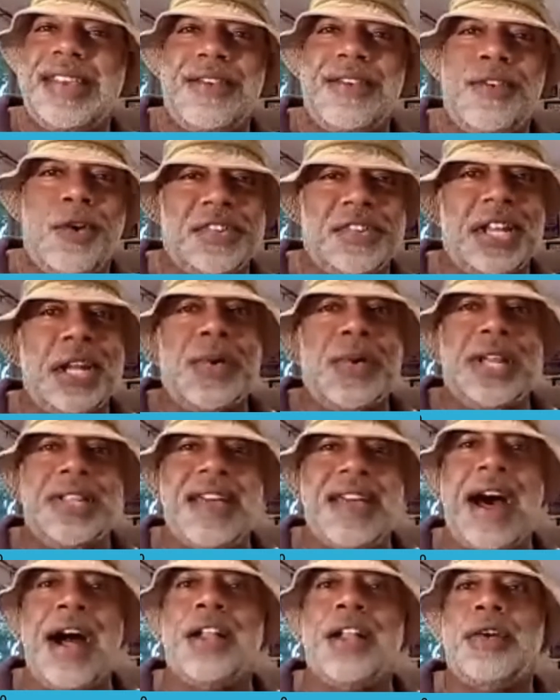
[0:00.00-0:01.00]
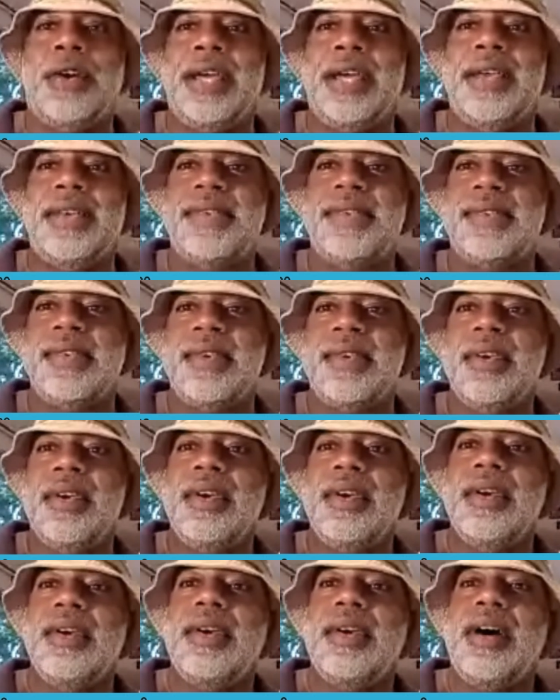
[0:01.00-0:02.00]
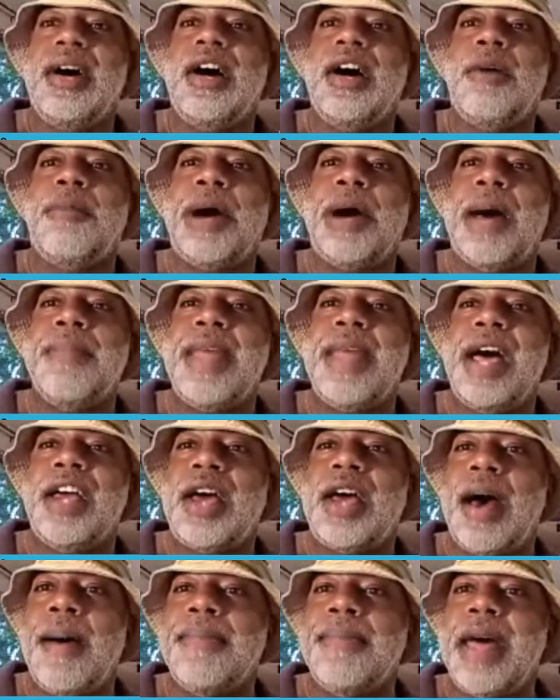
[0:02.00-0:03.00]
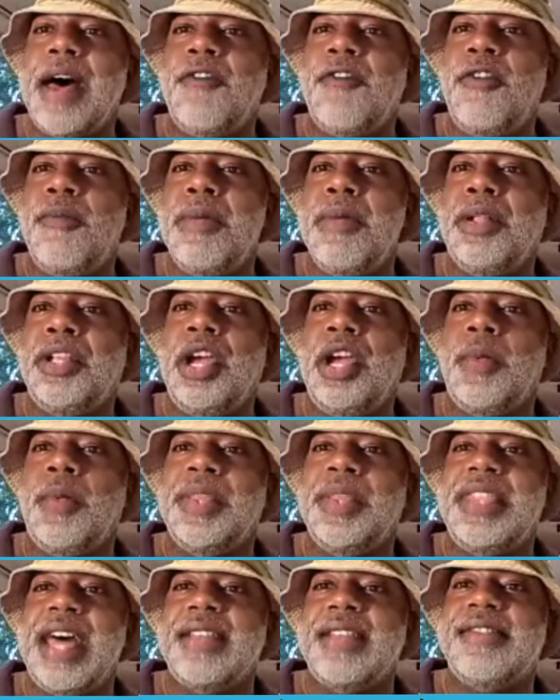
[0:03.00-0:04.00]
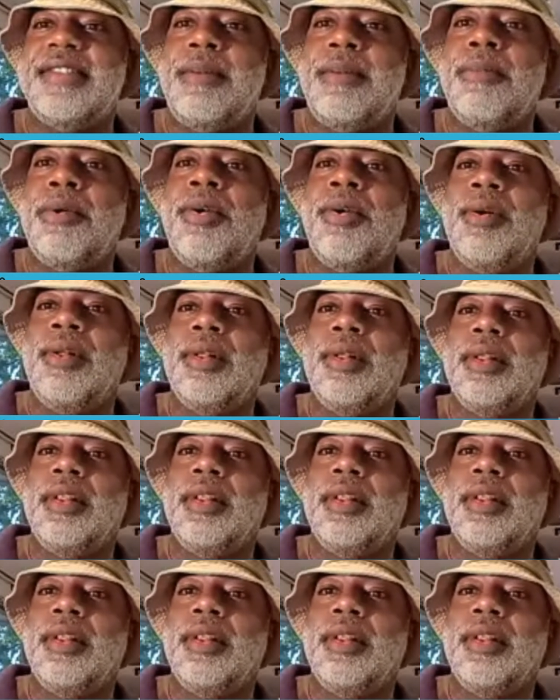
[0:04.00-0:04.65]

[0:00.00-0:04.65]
Of course, I know what a dollar is, but I'm not familiar with that symbol.